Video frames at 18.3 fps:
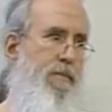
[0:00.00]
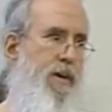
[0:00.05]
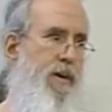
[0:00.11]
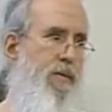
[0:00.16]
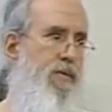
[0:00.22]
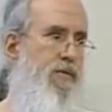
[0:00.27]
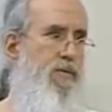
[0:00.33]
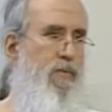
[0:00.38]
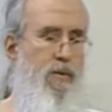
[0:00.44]
That
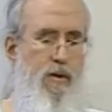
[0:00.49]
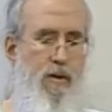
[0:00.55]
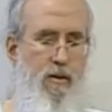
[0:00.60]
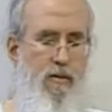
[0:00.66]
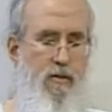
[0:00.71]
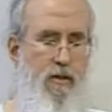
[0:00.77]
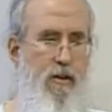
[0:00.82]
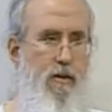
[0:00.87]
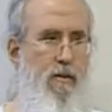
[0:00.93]
was
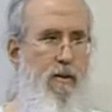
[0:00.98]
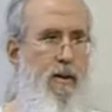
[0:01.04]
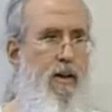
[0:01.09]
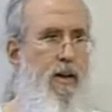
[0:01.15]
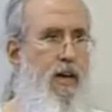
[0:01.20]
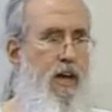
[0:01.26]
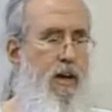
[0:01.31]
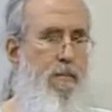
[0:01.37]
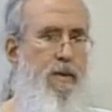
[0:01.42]
one theory.
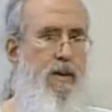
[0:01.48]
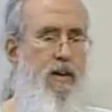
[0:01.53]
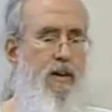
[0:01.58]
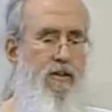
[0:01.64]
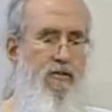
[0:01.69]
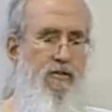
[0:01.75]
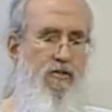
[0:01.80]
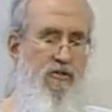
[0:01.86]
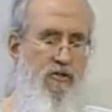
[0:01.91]
And
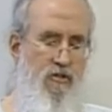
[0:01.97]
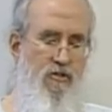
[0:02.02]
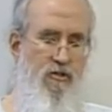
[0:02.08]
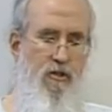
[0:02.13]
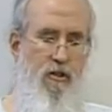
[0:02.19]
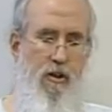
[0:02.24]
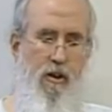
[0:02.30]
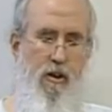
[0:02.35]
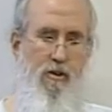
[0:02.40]
because they're such
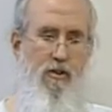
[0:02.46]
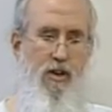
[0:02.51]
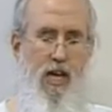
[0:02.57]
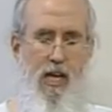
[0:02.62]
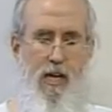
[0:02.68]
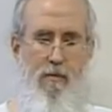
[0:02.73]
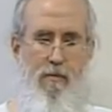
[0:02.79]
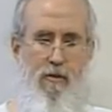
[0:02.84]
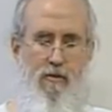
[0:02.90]
large
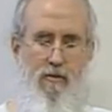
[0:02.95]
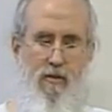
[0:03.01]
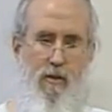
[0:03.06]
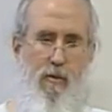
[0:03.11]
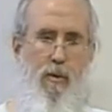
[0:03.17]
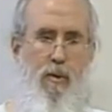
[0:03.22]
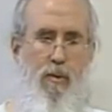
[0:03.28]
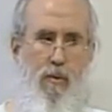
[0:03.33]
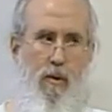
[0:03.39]
animals, they
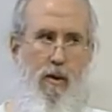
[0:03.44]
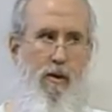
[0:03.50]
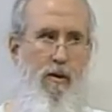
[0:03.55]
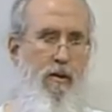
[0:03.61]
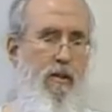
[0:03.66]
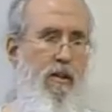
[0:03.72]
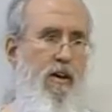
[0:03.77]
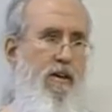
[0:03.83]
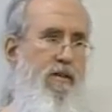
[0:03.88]
required
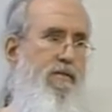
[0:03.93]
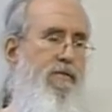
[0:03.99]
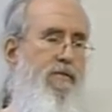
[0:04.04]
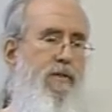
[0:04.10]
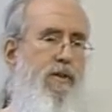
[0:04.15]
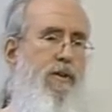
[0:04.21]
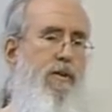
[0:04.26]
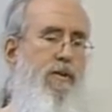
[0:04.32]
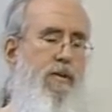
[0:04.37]
a lot of
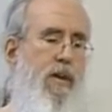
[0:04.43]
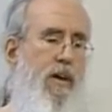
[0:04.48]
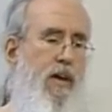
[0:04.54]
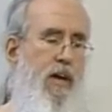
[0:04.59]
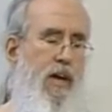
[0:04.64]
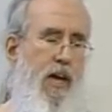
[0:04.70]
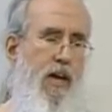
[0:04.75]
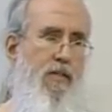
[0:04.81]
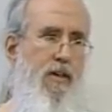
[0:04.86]
food
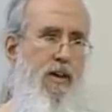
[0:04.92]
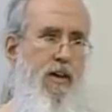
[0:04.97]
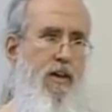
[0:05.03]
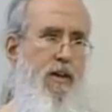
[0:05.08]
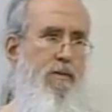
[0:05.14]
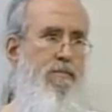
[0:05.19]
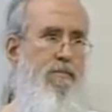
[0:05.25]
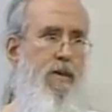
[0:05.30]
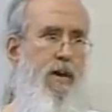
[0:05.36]
and they ended
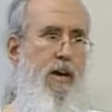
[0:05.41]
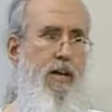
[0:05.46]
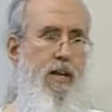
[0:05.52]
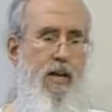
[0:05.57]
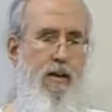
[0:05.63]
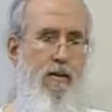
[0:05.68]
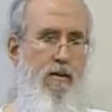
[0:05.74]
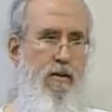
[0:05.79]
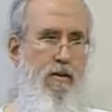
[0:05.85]
up dying
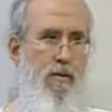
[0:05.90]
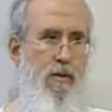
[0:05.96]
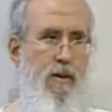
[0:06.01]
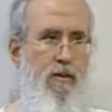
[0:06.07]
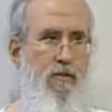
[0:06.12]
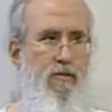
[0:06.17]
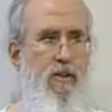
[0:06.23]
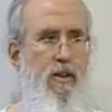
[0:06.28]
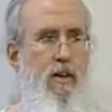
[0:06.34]
out and going
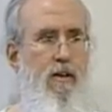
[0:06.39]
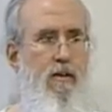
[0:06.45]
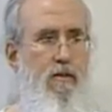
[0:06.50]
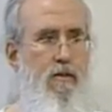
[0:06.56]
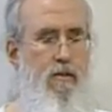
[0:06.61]
extinct.